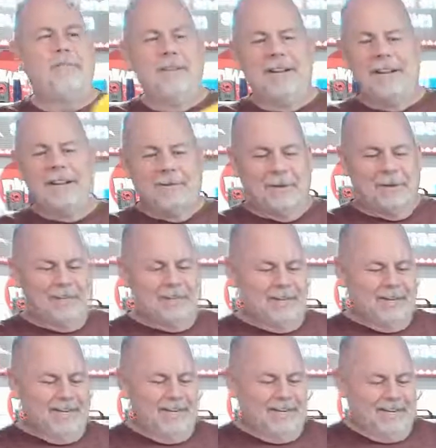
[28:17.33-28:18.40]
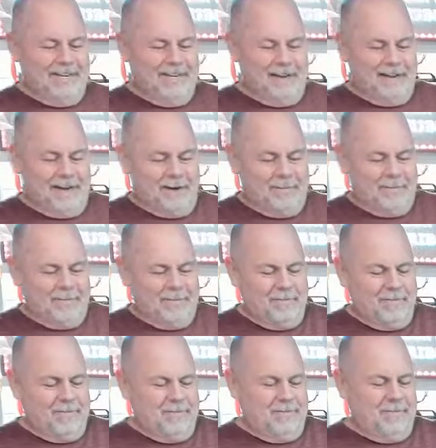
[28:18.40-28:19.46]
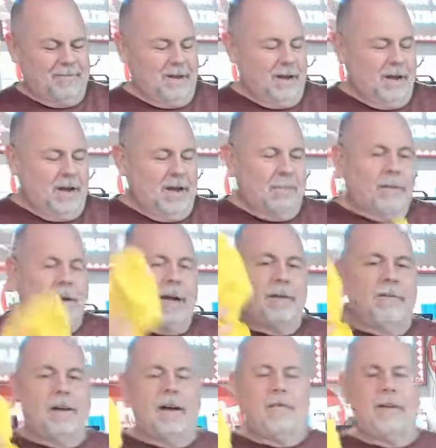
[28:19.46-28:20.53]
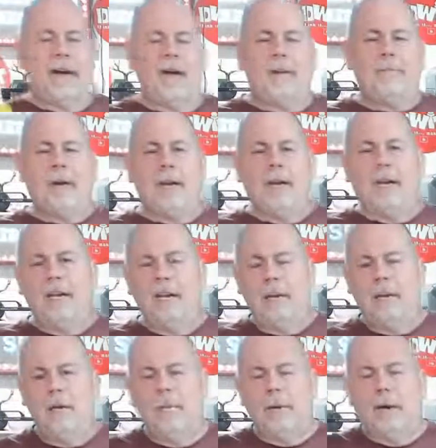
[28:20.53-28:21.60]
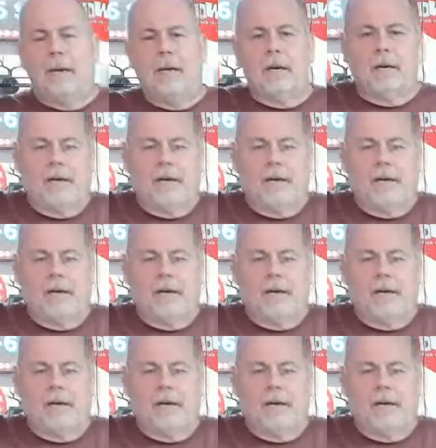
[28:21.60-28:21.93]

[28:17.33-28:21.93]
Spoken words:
But anyways, but I've had my Anycubic.